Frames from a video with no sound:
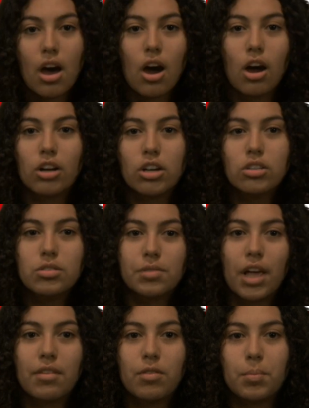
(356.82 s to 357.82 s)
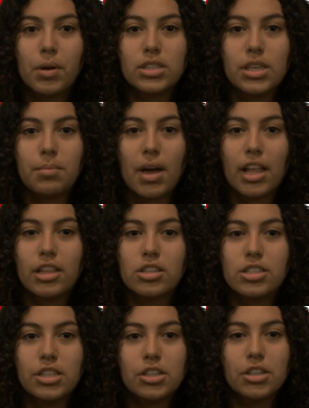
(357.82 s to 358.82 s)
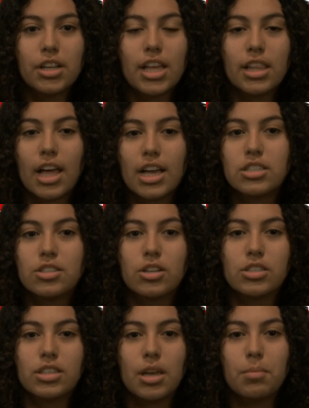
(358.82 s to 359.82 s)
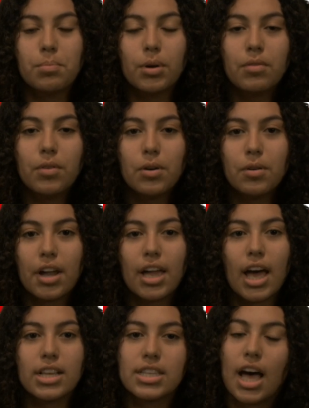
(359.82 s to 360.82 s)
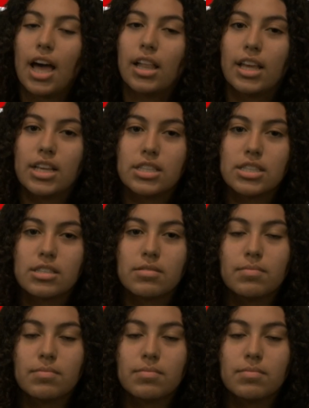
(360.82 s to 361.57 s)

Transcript: Our girls' flag football team had their senior night last Thursday. Brooke Vore has the highlights.